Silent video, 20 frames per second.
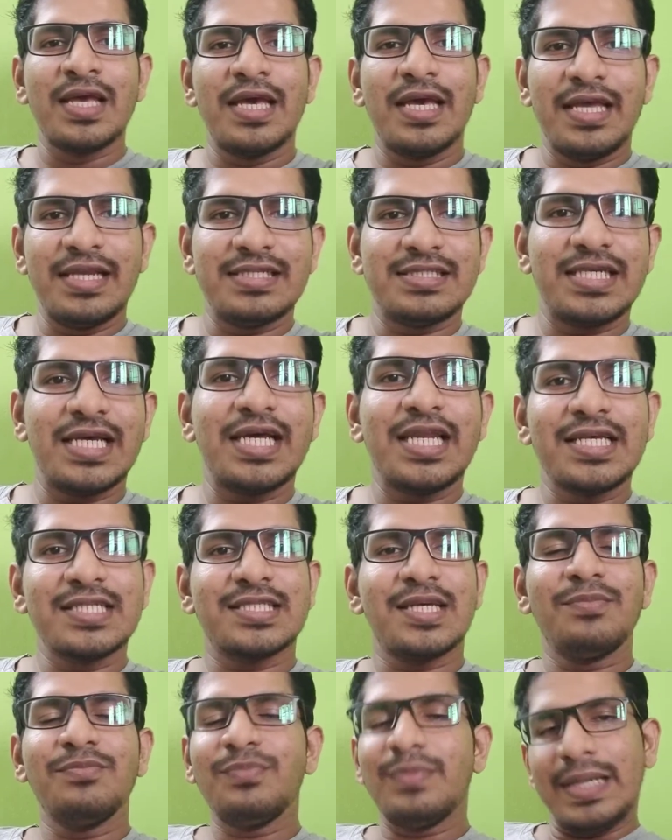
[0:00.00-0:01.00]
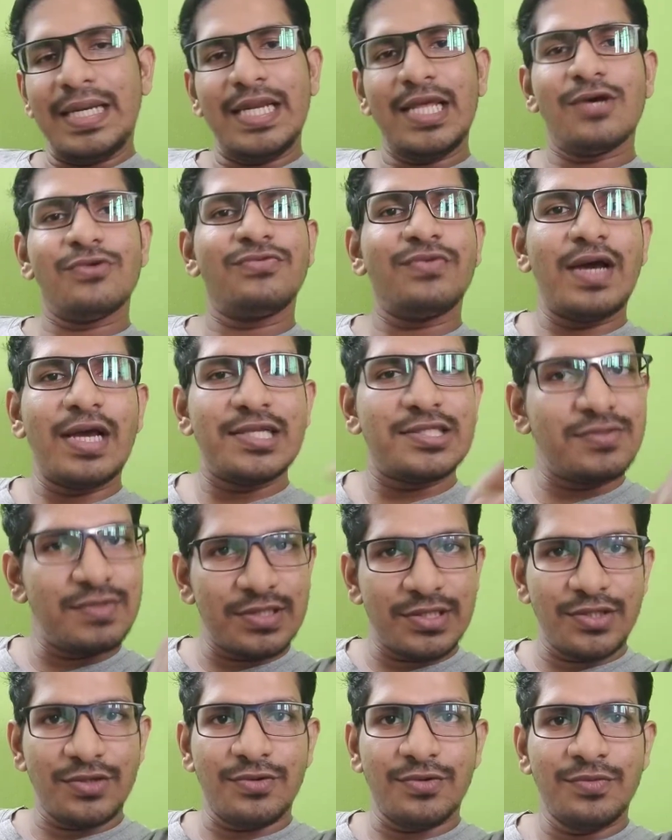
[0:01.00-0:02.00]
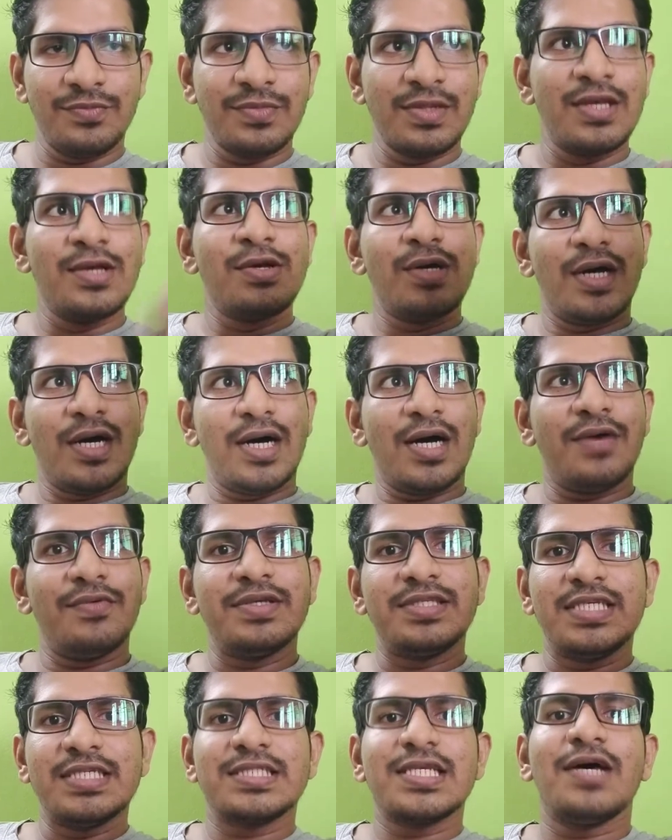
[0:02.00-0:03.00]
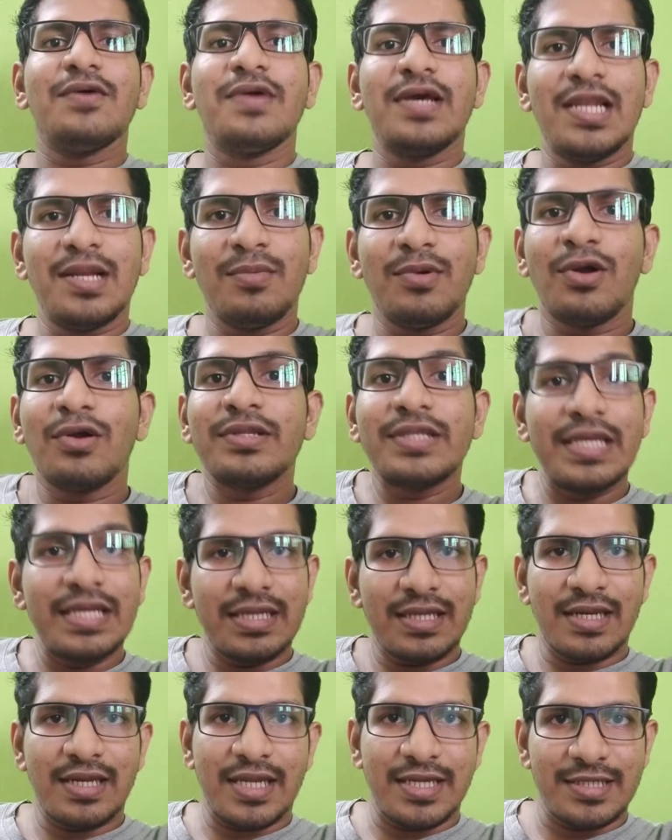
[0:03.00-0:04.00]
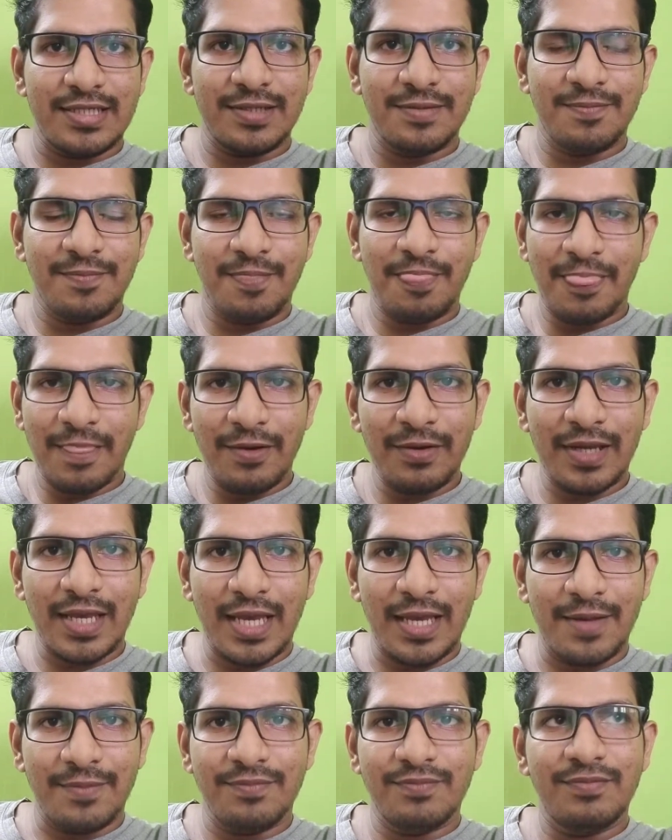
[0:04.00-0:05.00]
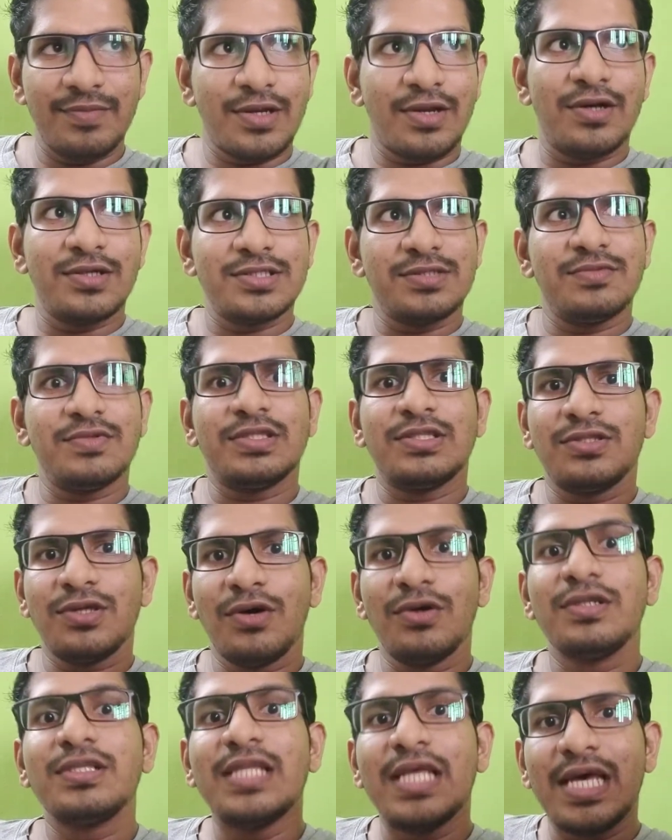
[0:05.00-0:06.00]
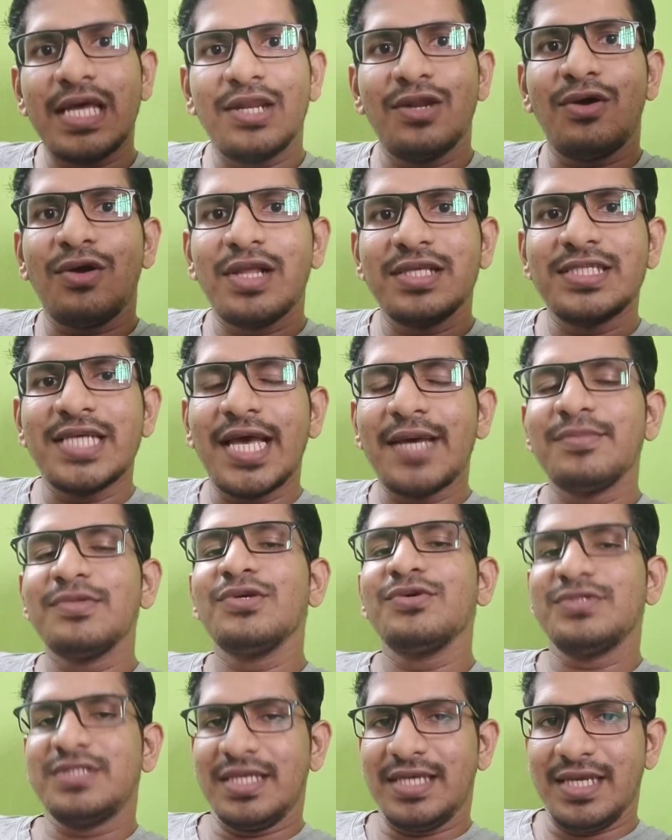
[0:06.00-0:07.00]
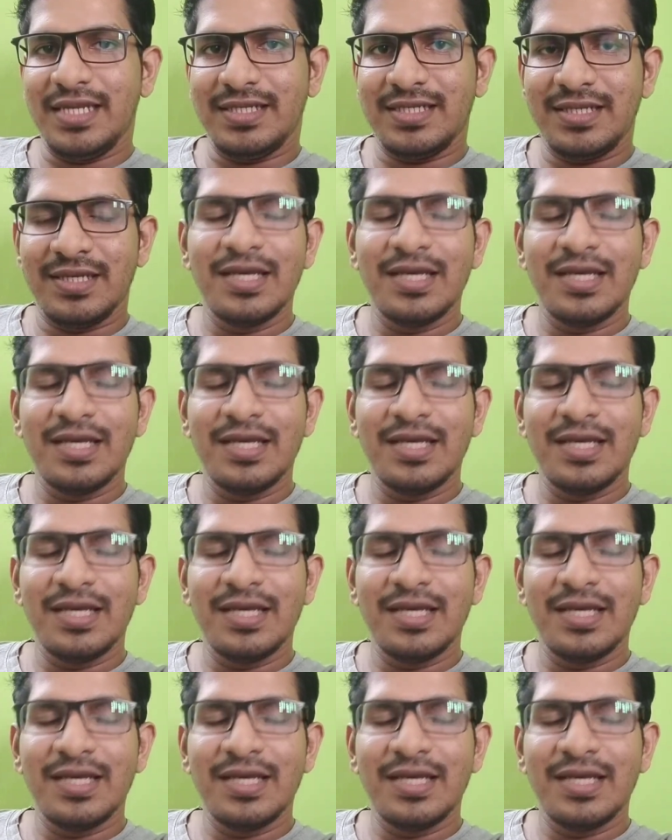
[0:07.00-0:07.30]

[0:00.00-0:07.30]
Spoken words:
in sharing some PDF files with you, which is available on the internet. Okay, because without their knowledge I am using it.